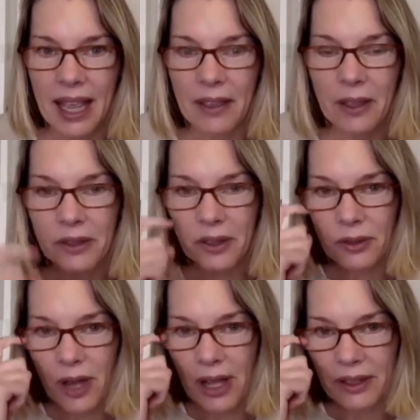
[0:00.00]
And those
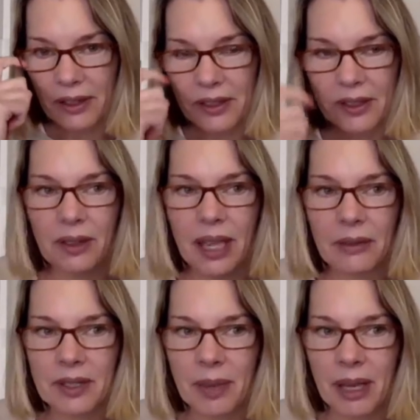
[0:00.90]
2 authors, so that
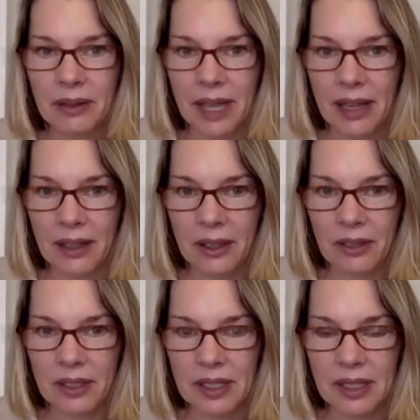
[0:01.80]
one's about Agatha
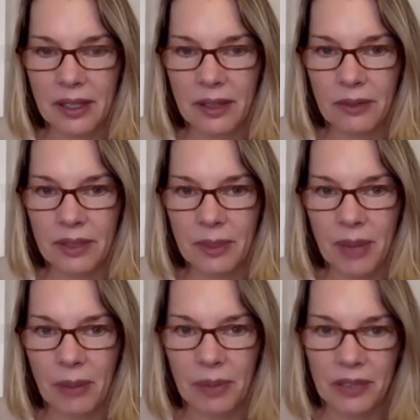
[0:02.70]
Christie and the other one's
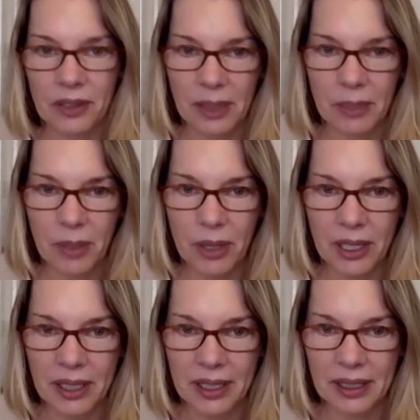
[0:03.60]
about Bletchley
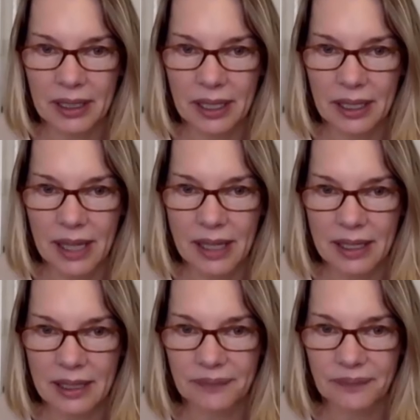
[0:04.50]
Park in
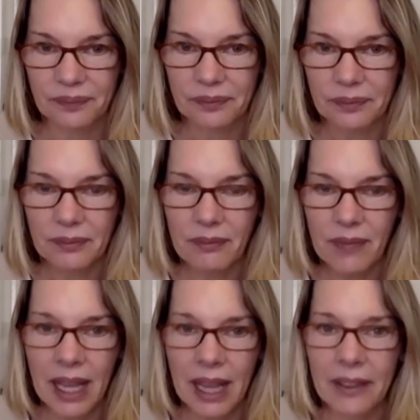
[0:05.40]
London.
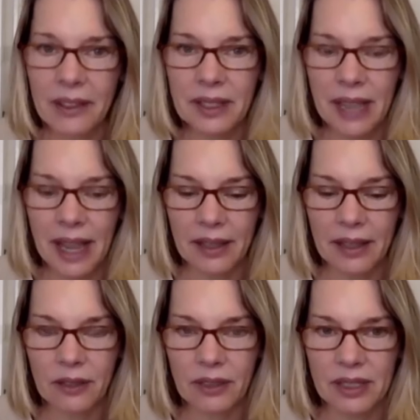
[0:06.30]
And there's an
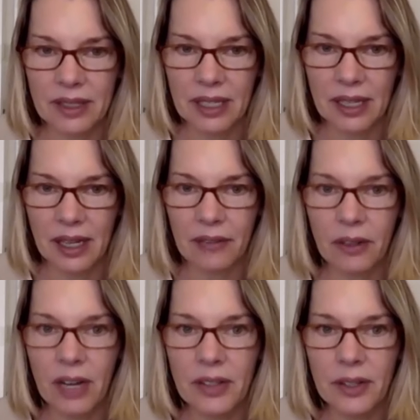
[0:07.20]
Agatha Christie kind of
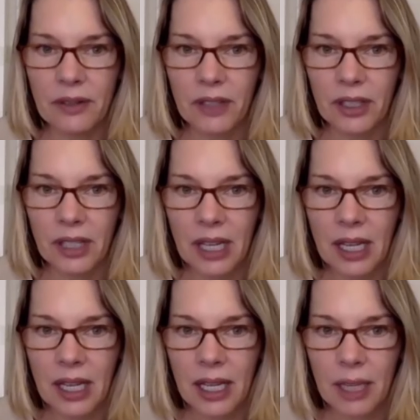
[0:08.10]
crossover
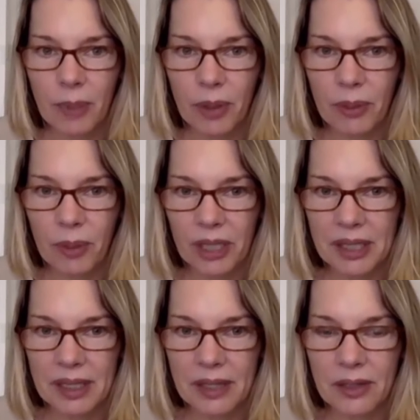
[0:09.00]
in both
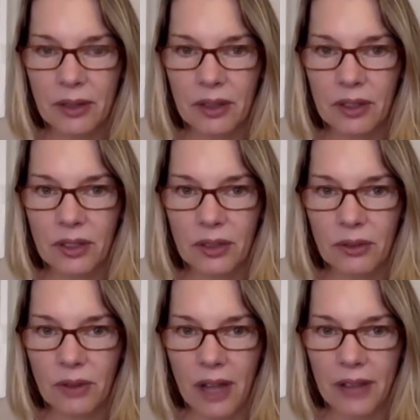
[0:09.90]
books. And so the
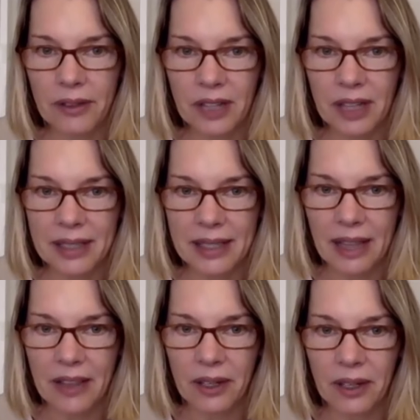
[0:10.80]
2 authors got
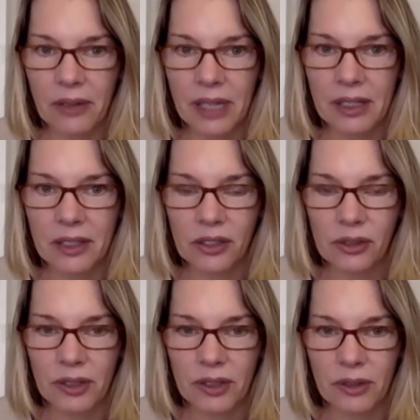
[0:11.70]
together and created a
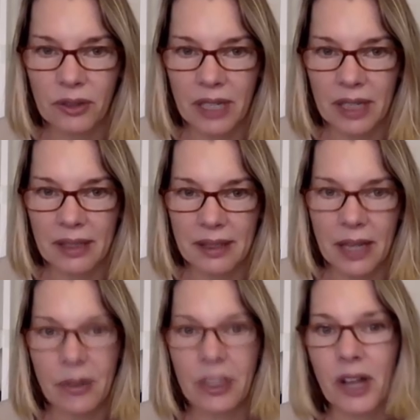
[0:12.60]
short story that's
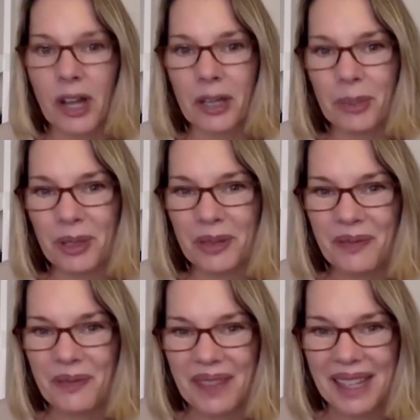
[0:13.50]
now on Audible.
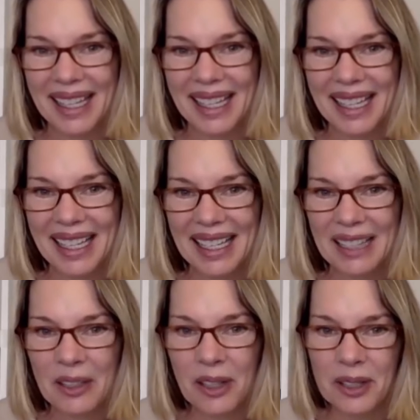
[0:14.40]
Okay.
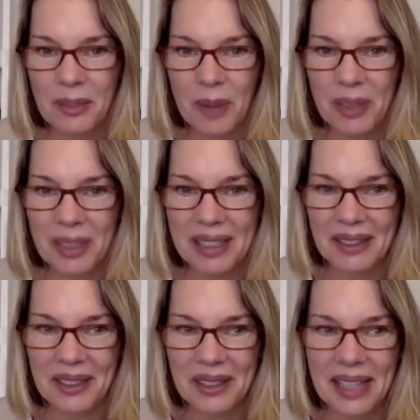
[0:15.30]
It's called Smoke
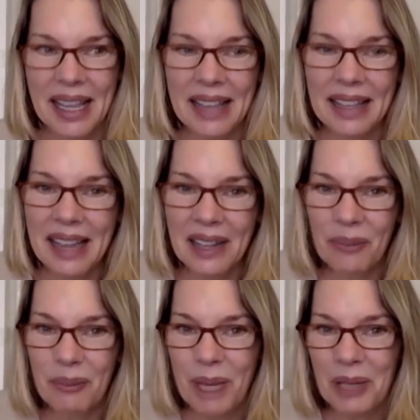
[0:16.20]
Signals. That kind of
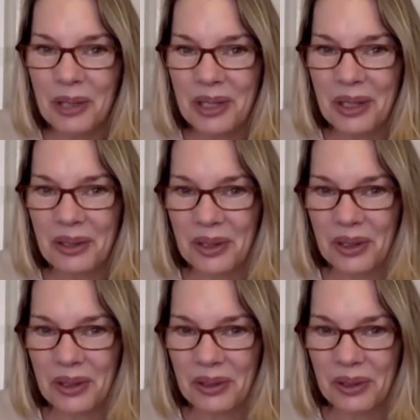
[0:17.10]
melds those
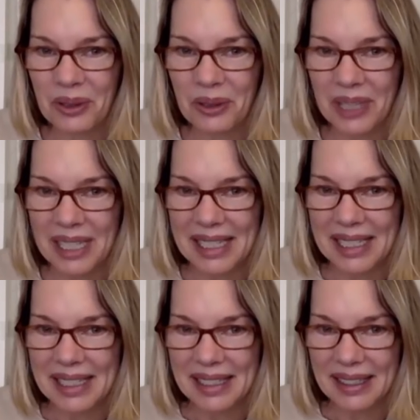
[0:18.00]
2
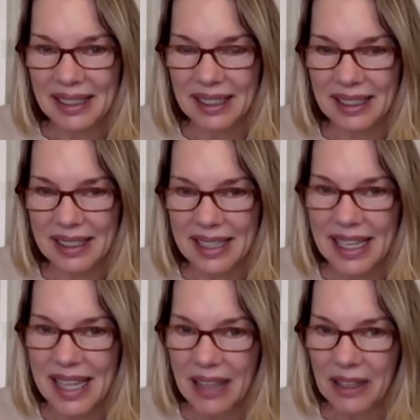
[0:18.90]
stories
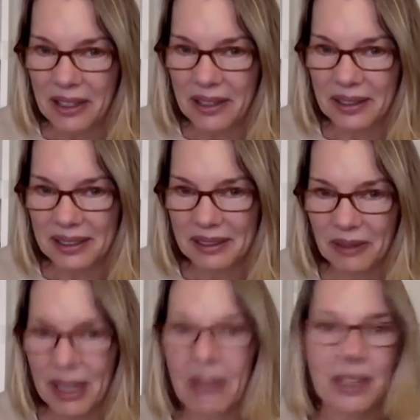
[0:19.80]
together
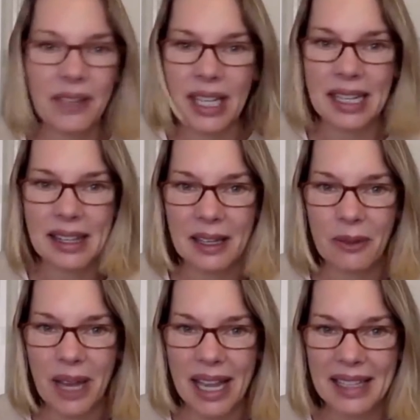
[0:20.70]
without giving anything
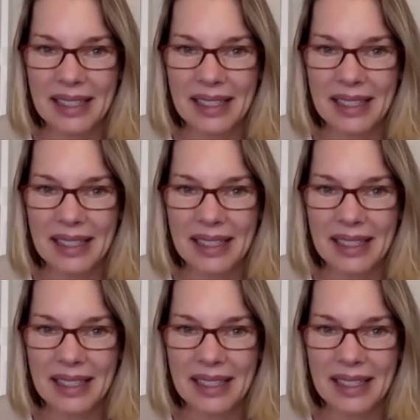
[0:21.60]
away.